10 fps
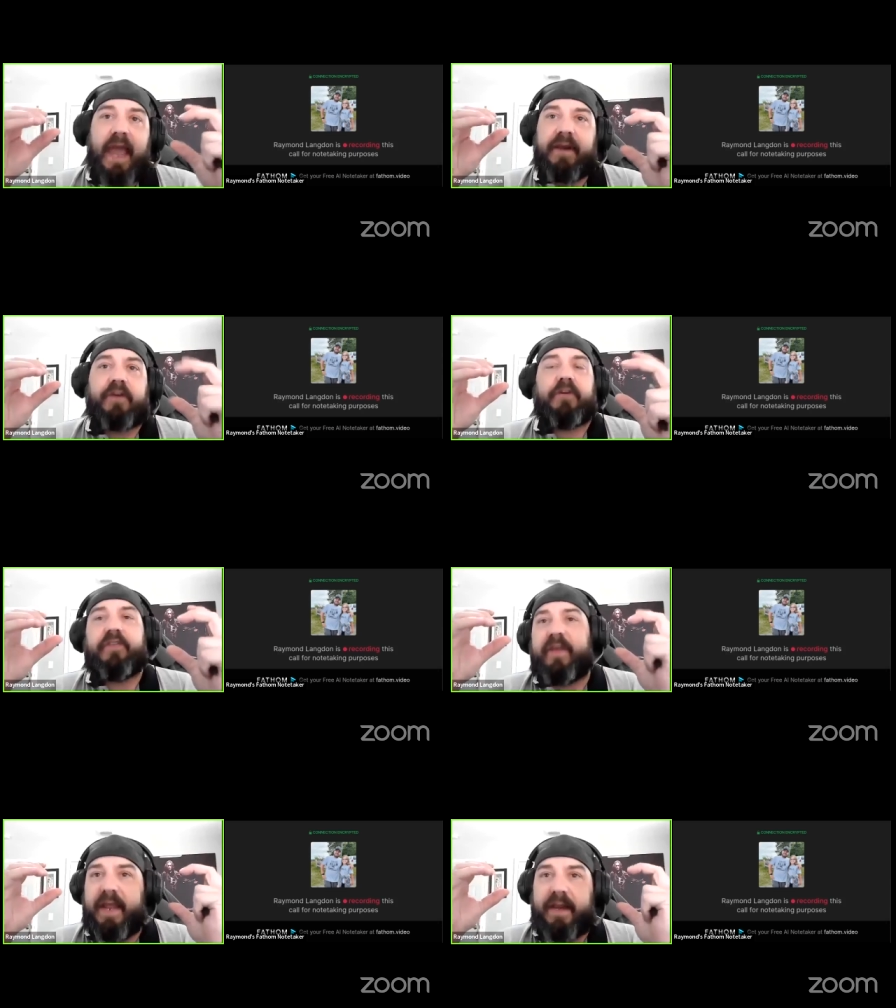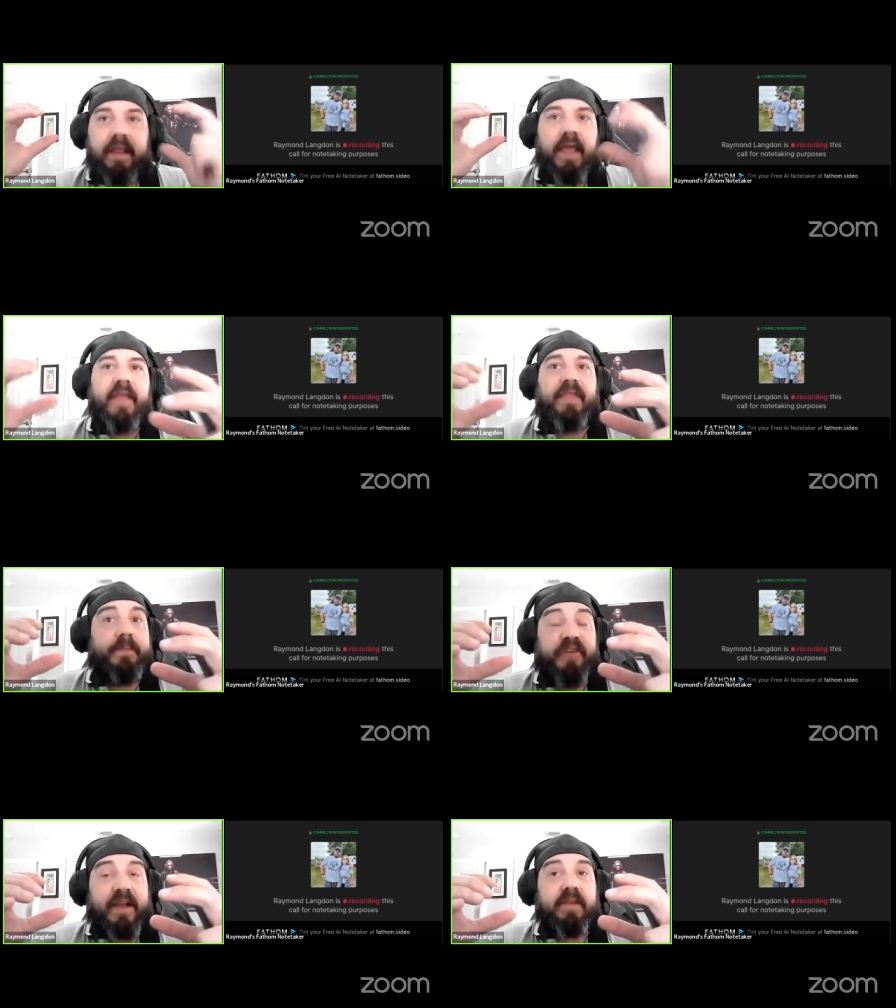and understand the
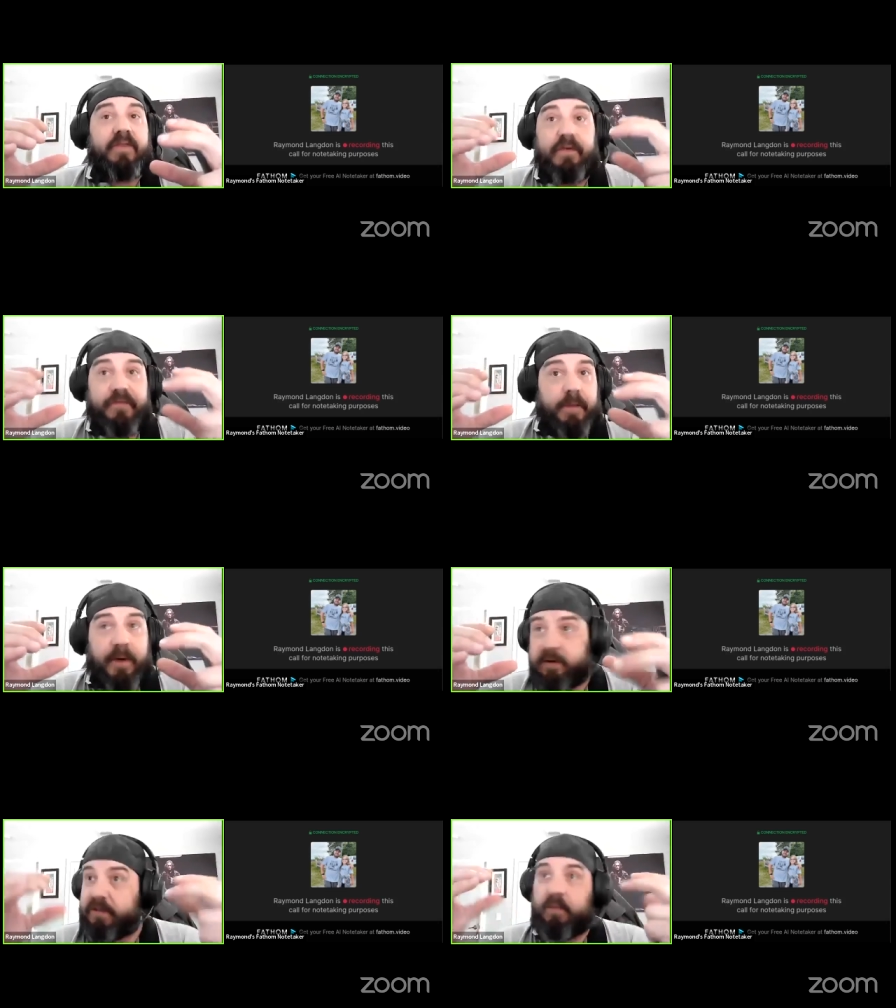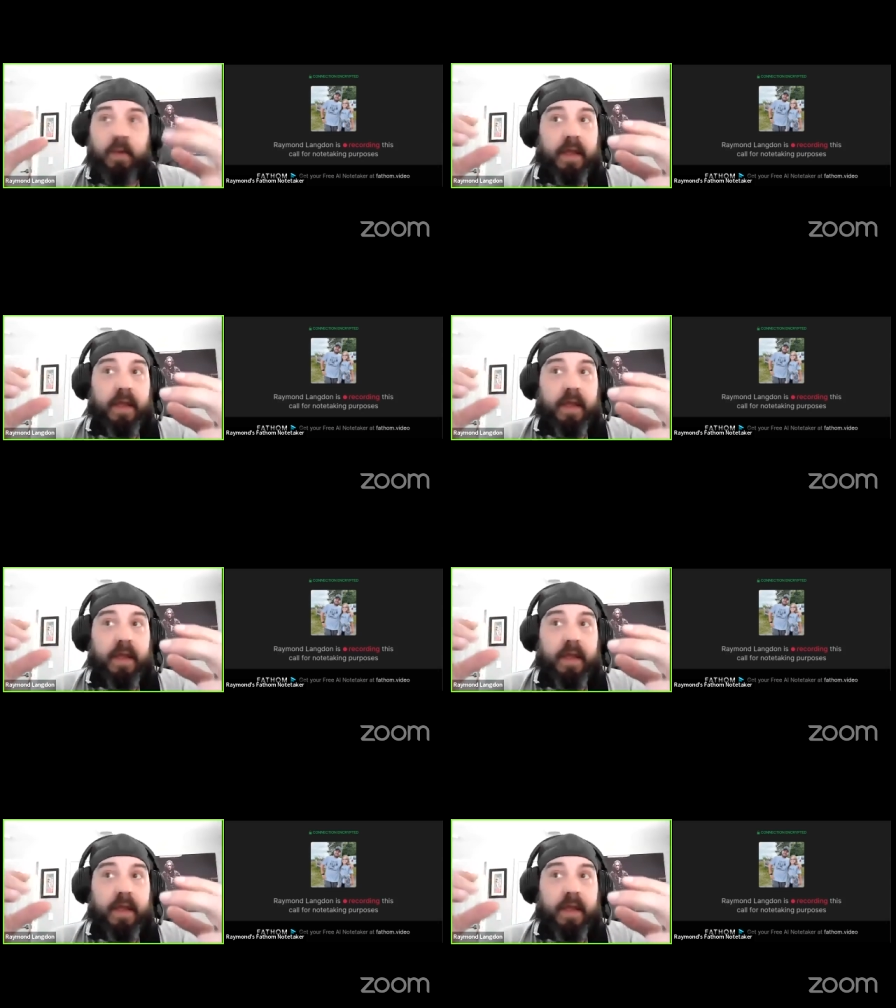objective of your post.